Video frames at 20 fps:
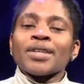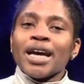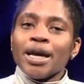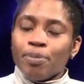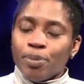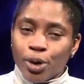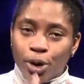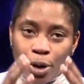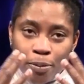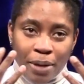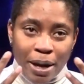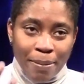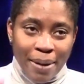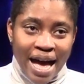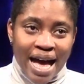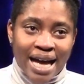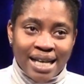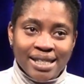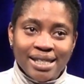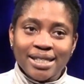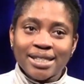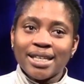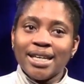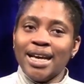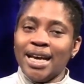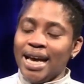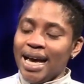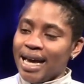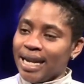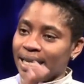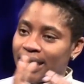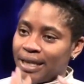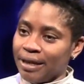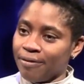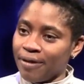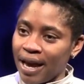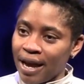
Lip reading: I put on my mask and leave